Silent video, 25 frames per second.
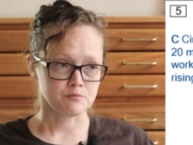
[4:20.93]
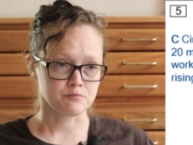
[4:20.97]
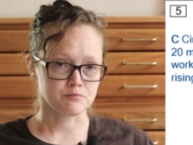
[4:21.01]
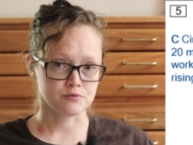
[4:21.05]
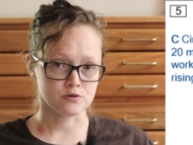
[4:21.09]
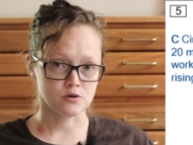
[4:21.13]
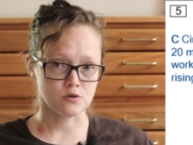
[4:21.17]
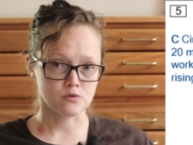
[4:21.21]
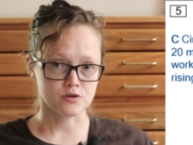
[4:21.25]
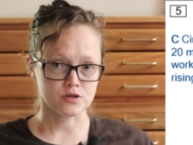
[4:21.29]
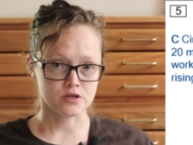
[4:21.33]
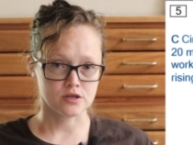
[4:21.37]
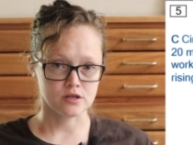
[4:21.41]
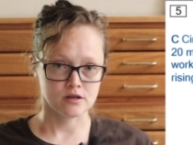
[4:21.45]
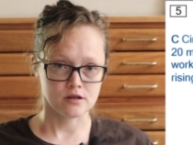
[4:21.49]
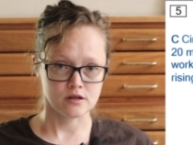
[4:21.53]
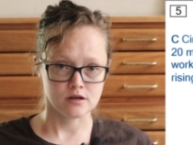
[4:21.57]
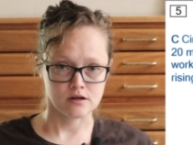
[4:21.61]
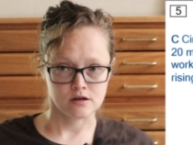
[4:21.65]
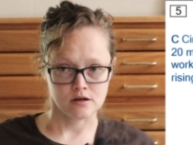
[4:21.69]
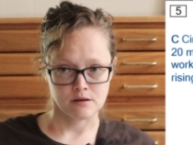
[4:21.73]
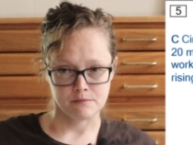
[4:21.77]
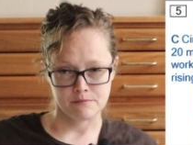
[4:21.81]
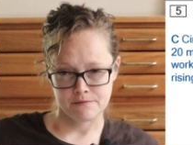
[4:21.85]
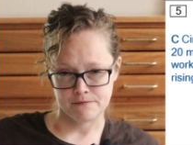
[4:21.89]
broken
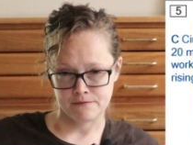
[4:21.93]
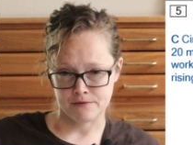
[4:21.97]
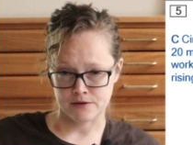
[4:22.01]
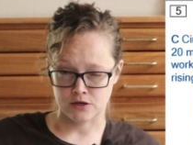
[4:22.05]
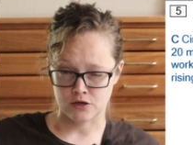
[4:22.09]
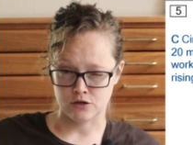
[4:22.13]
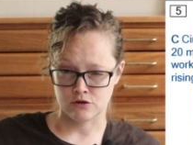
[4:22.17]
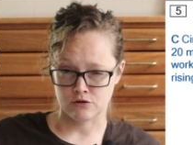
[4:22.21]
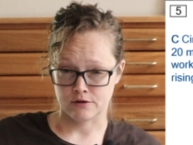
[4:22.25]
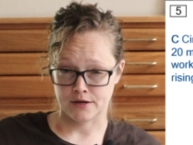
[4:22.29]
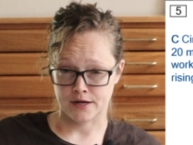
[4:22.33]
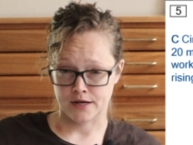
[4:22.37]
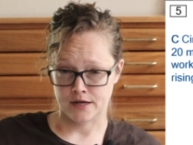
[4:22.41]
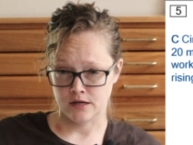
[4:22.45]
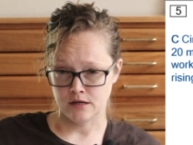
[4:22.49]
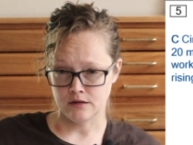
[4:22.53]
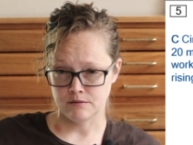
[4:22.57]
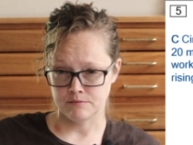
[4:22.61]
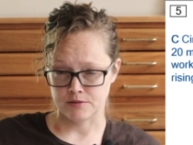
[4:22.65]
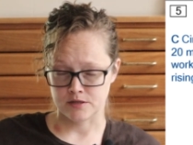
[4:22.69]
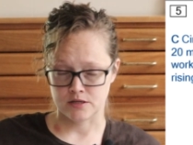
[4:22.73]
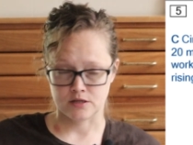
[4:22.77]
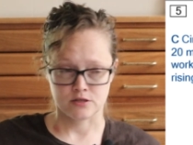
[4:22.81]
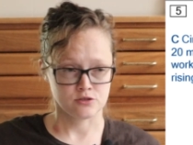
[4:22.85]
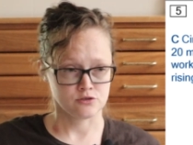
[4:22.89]
up figure
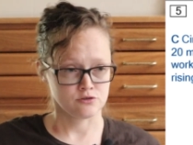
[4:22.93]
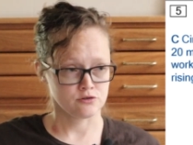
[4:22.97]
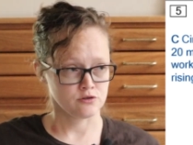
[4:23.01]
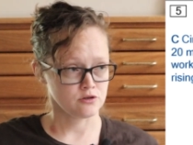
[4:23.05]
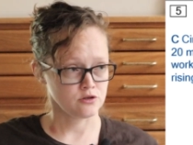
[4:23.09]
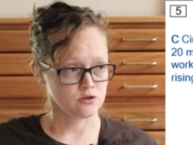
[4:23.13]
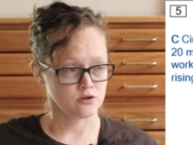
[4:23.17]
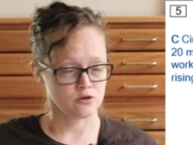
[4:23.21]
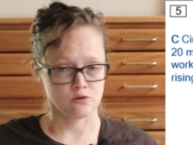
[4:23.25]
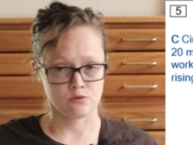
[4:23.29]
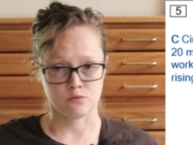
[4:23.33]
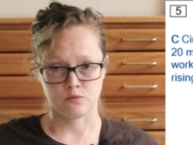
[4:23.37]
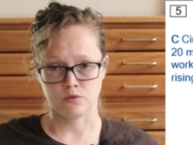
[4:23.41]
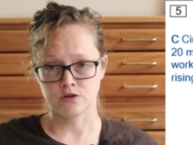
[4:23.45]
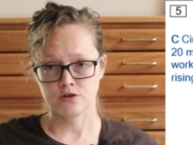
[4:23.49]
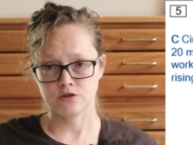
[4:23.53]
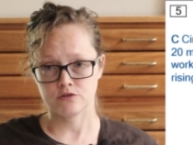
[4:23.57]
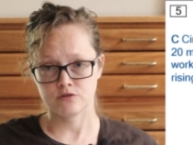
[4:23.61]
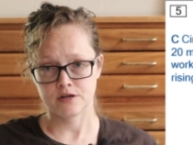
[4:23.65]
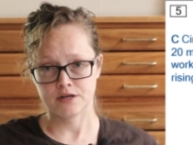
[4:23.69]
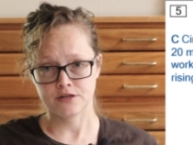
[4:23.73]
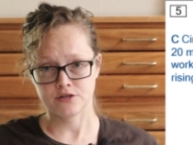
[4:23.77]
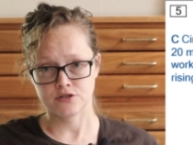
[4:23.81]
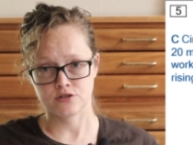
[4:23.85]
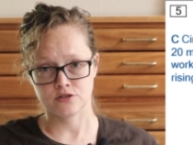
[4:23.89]
8 because you're going to go one
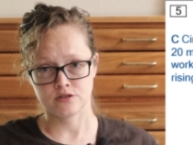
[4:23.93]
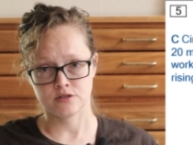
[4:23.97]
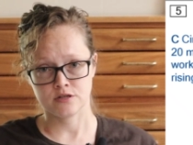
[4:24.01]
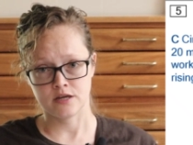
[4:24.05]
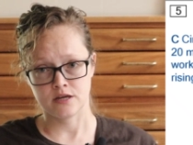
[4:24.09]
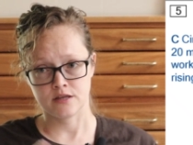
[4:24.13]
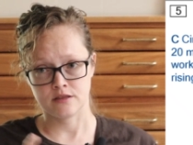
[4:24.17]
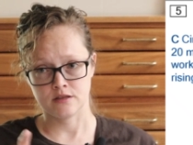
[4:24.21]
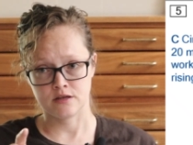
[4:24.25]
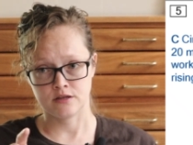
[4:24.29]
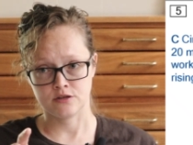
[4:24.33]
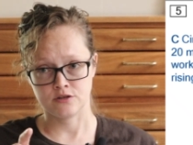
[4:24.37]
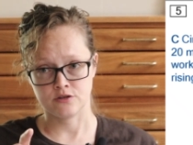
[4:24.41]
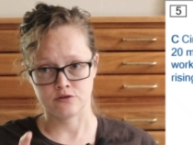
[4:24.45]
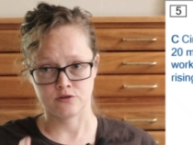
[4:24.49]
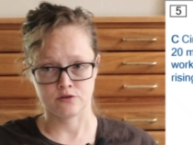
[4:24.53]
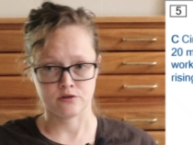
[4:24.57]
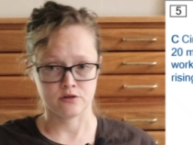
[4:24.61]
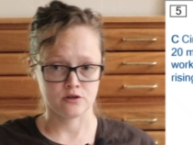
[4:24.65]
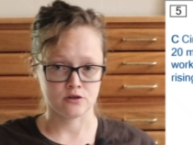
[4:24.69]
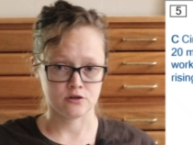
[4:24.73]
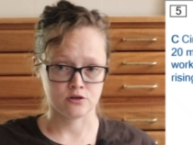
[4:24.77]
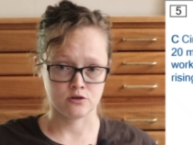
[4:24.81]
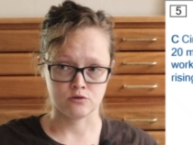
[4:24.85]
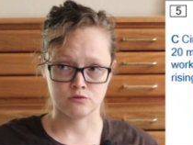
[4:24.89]
direction and then you're
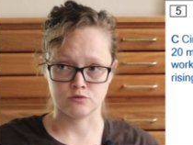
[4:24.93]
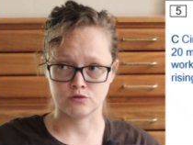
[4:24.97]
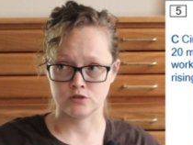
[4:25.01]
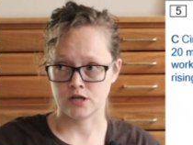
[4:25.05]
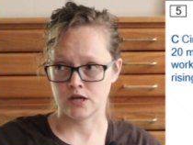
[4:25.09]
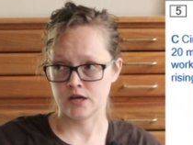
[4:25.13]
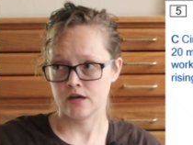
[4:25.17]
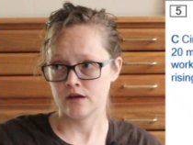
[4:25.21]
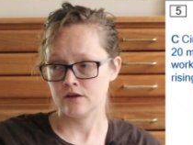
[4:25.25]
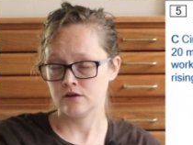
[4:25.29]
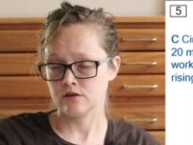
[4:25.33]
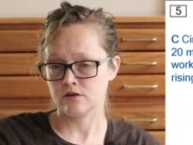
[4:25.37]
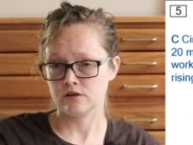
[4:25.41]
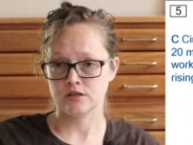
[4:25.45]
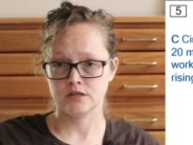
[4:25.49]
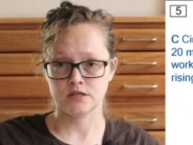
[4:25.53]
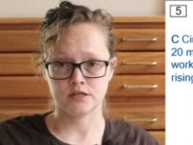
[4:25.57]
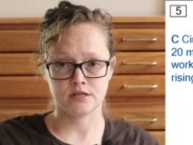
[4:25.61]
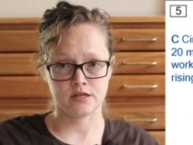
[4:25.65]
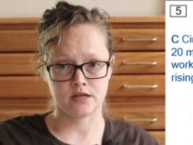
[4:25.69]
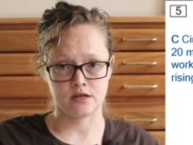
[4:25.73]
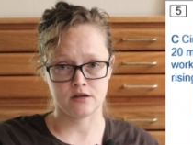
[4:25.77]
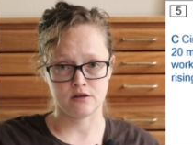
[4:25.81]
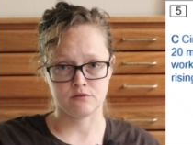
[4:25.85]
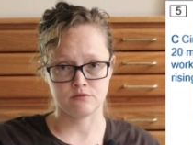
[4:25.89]
going to go diagonally
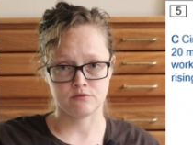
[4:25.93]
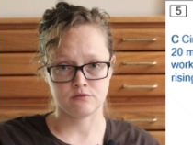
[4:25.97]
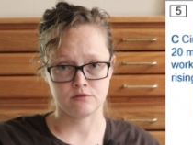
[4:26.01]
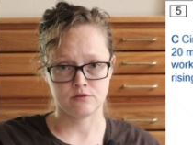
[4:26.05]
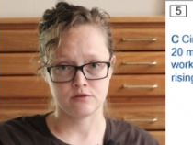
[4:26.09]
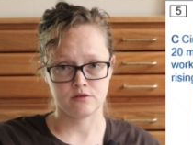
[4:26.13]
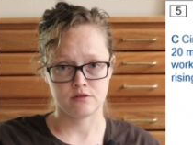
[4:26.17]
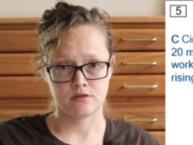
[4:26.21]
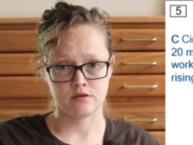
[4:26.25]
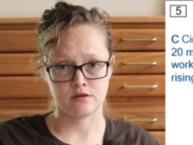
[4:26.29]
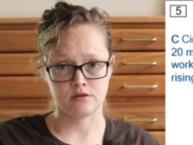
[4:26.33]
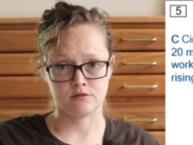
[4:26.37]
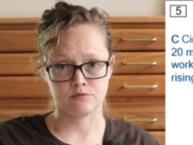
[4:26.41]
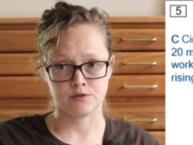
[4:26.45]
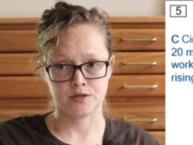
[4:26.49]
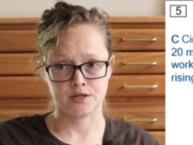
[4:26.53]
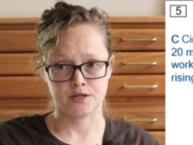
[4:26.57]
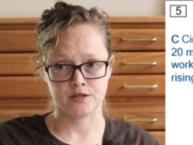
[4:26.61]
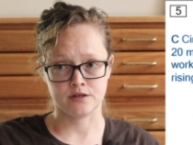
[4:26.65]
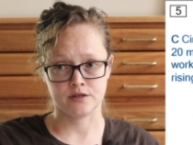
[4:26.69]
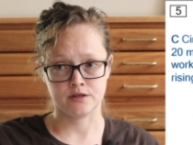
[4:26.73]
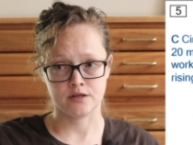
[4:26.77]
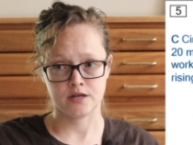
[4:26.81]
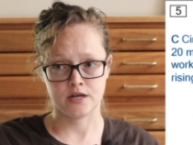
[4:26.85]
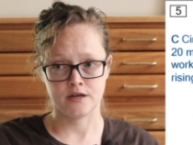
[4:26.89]
down the
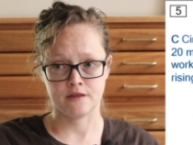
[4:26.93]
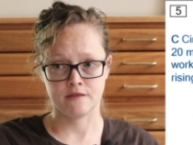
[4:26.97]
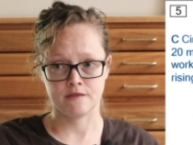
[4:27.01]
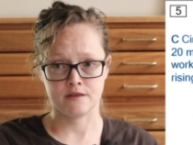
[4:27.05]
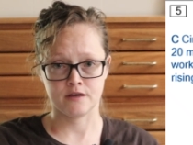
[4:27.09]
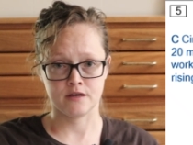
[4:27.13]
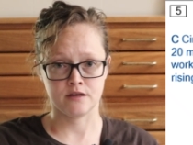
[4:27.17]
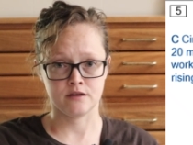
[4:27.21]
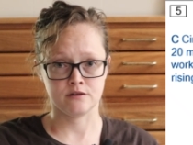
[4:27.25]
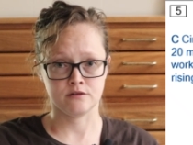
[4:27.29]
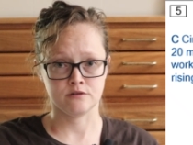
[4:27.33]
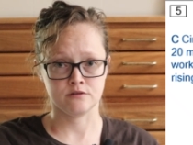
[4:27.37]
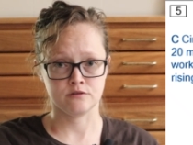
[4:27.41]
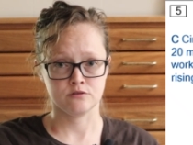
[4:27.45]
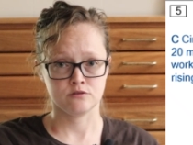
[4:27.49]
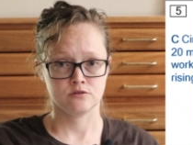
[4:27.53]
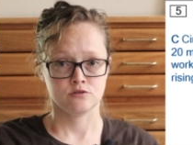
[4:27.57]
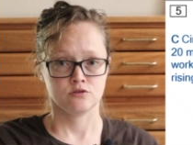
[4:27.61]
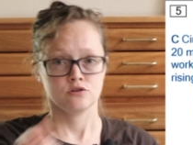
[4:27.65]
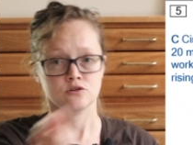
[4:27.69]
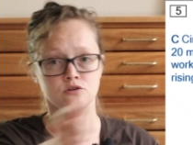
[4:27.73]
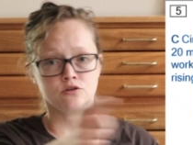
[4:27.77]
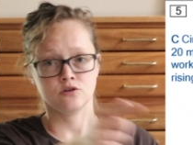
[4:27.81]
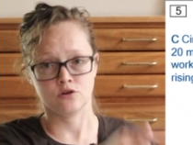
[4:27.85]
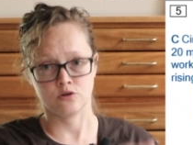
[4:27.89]
arena and then
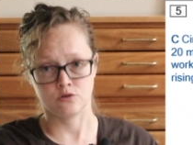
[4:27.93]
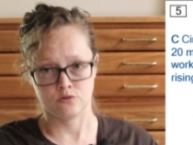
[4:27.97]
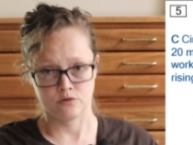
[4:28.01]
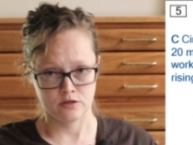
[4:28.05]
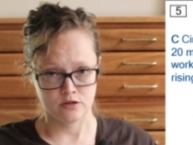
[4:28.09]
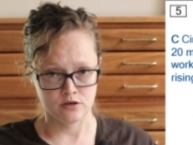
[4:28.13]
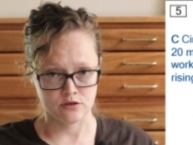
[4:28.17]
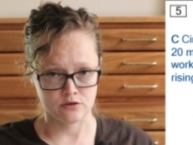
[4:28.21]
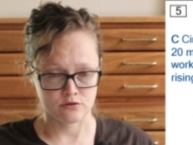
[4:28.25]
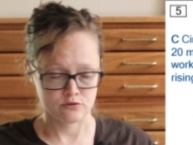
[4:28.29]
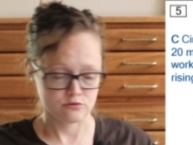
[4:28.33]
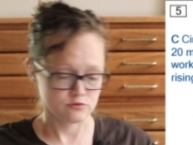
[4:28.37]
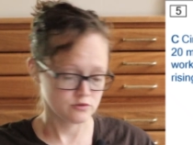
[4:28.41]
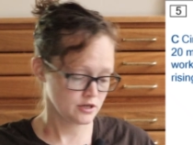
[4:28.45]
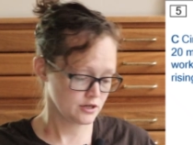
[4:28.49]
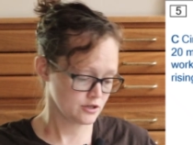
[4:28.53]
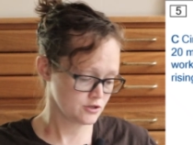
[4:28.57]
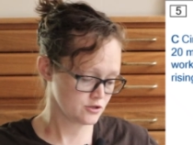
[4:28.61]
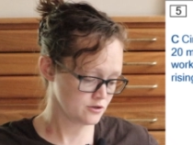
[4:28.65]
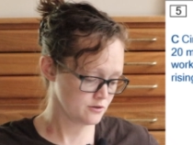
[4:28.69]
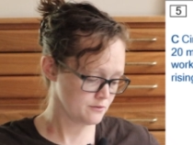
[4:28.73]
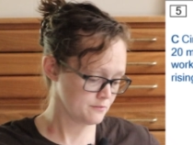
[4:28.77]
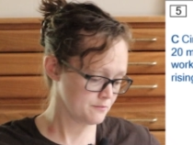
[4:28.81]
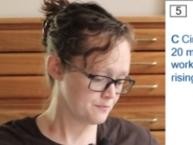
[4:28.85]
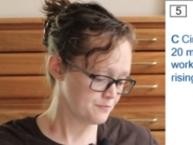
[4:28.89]
go the other
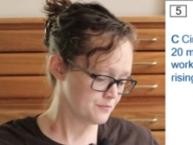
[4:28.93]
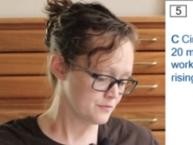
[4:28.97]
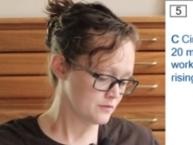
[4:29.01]
direction.